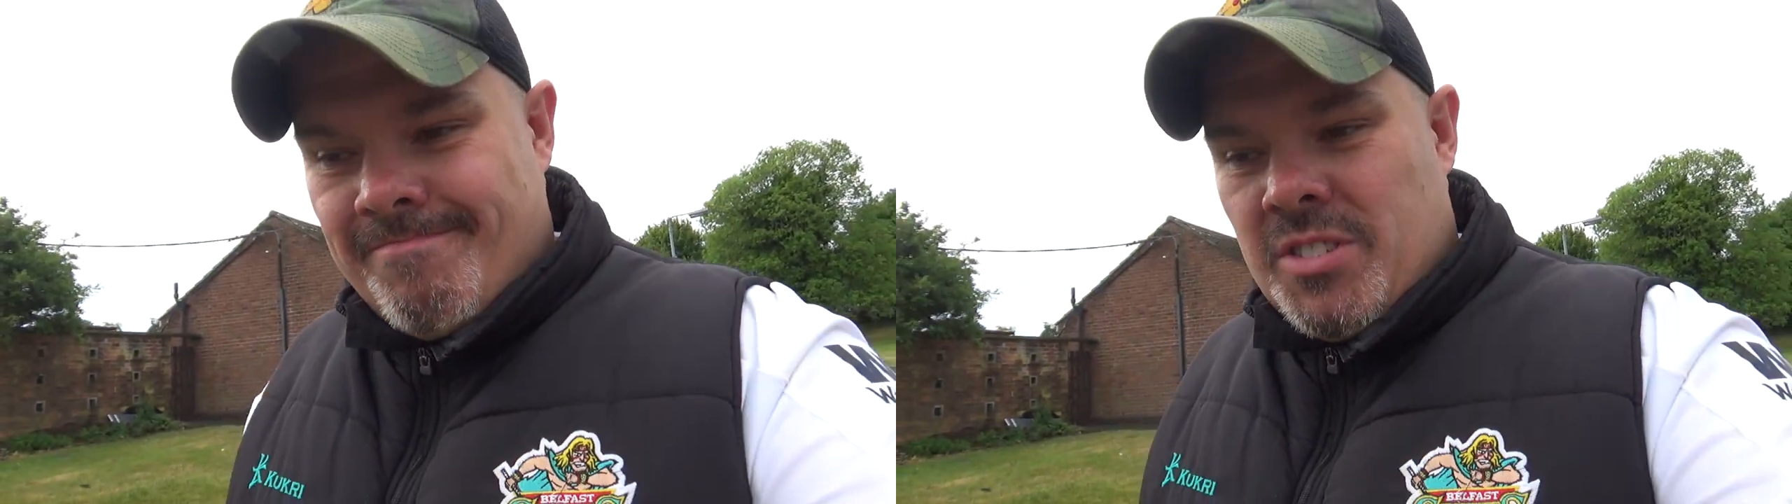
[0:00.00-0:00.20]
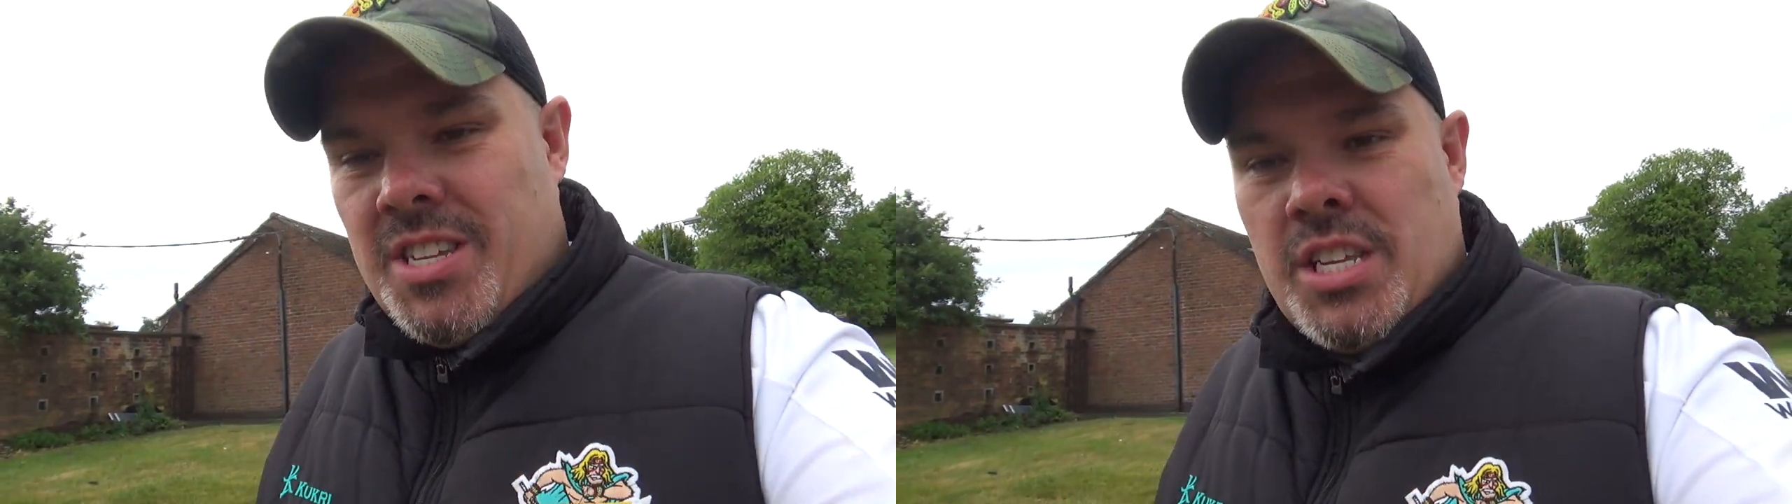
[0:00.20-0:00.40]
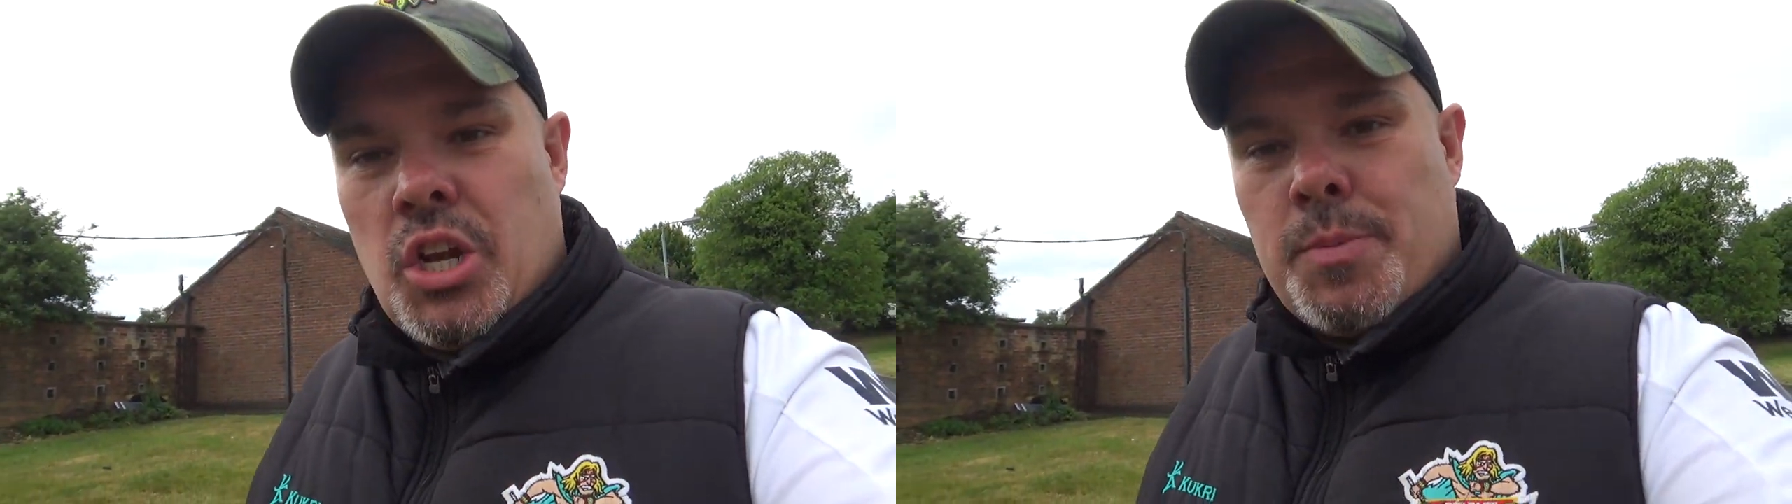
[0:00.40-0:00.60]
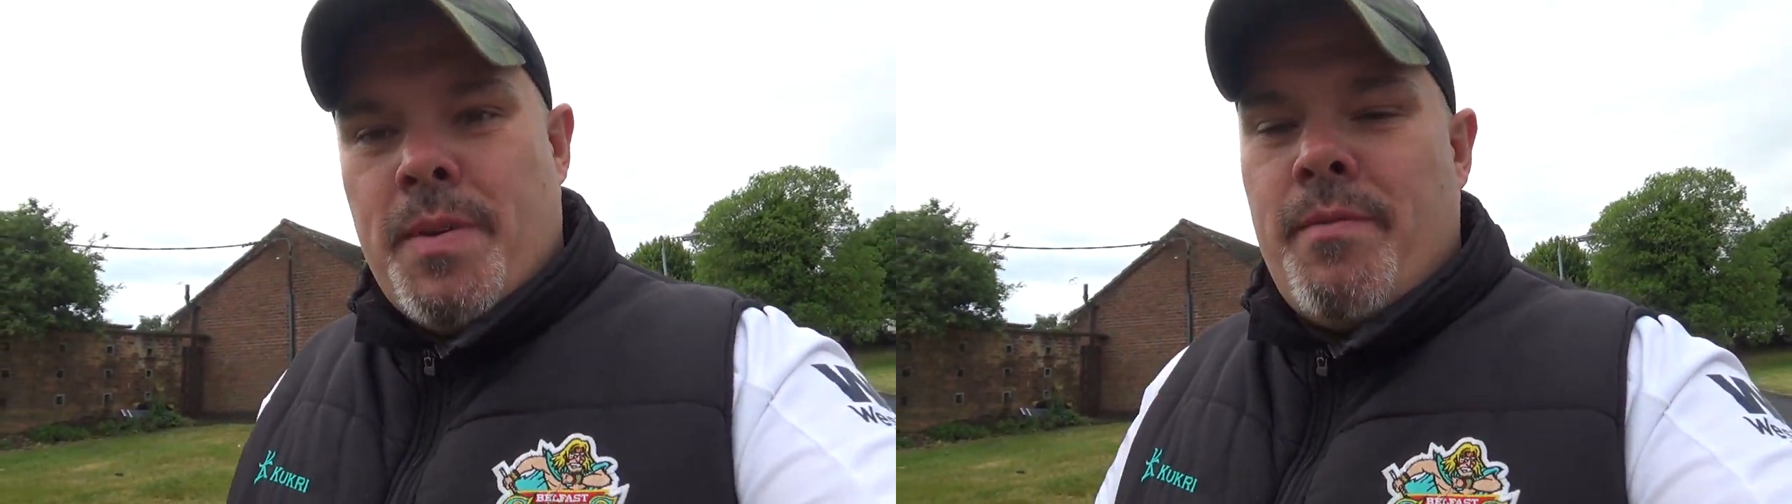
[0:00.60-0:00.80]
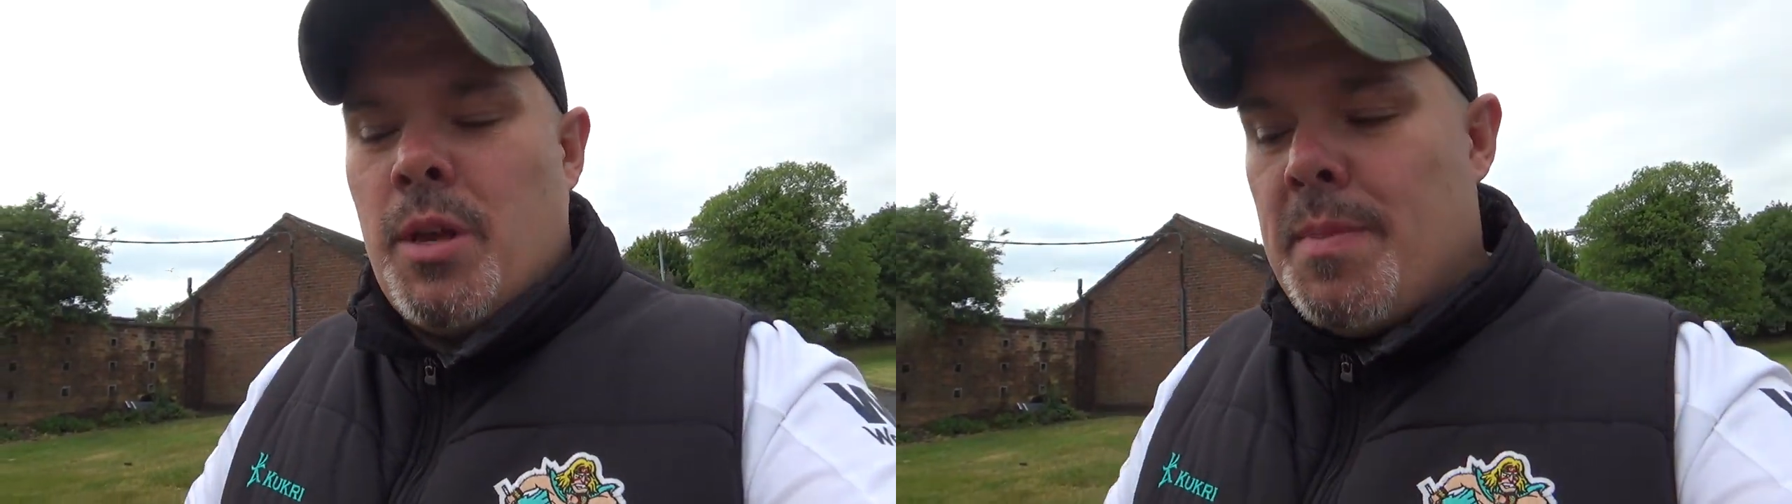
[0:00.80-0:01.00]
She says it
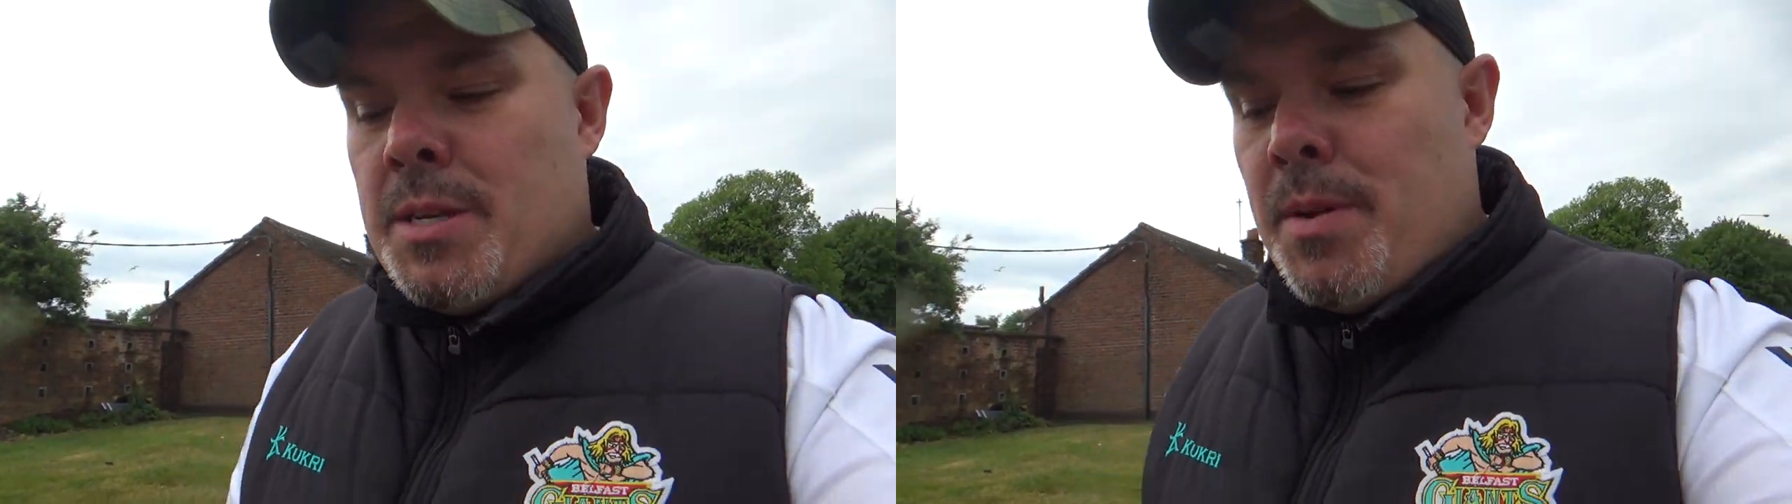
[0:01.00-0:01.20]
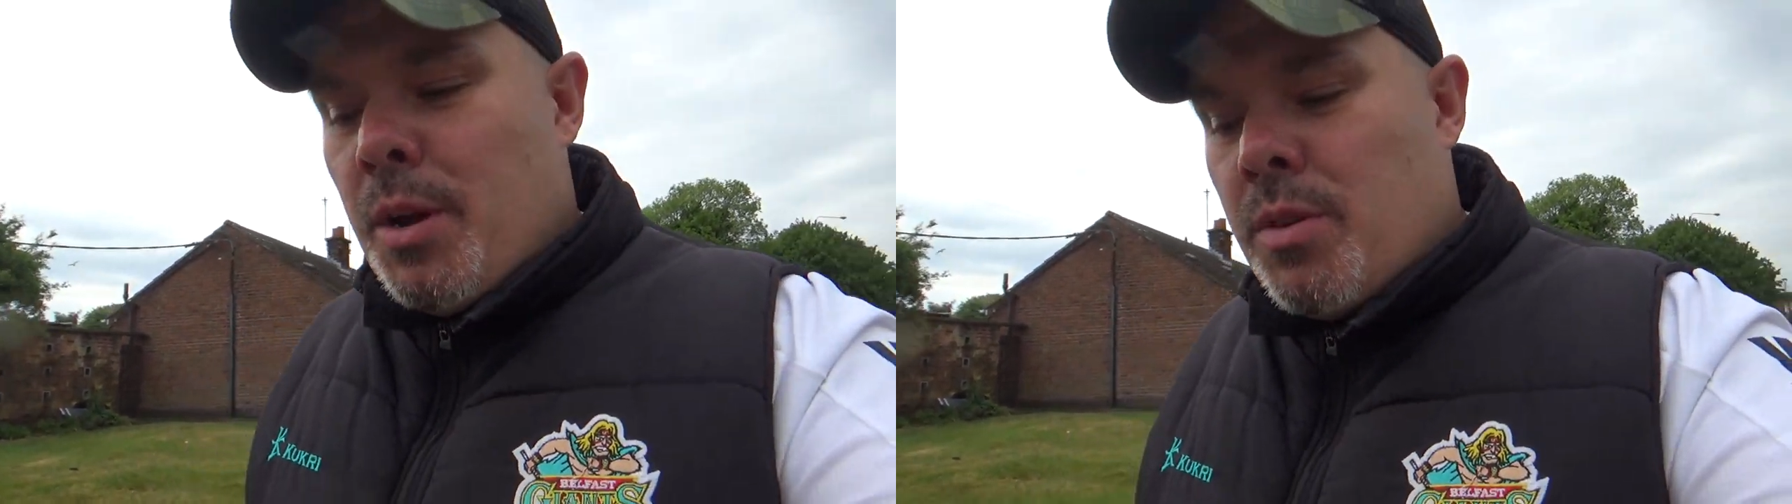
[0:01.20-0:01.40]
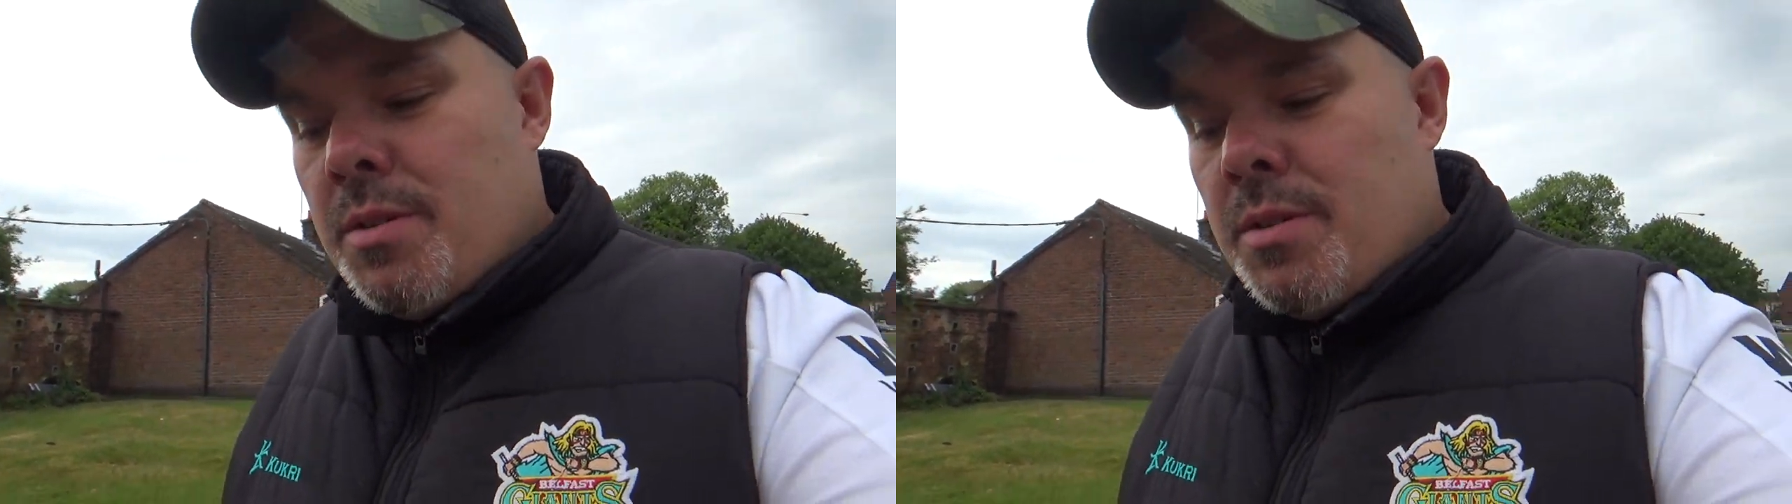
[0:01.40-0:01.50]
makes me look,